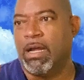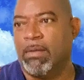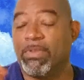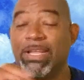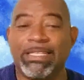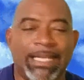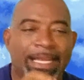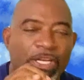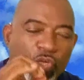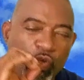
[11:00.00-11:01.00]
things that I
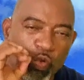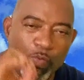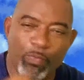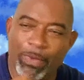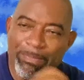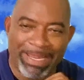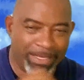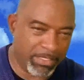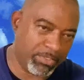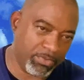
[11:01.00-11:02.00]
know we may
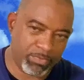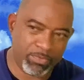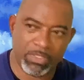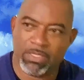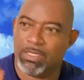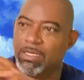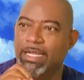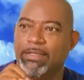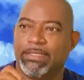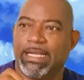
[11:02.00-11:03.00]
not do.
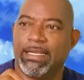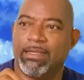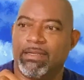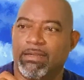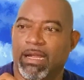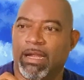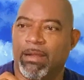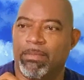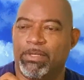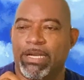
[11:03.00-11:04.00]
It's like
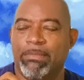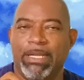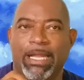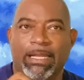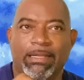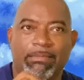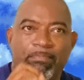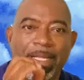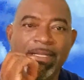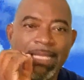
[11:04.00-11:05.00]
trying to be like
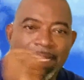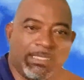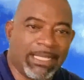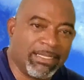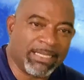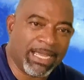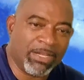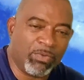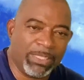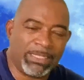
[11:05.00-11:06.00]
Bill Nye the Science Guy on one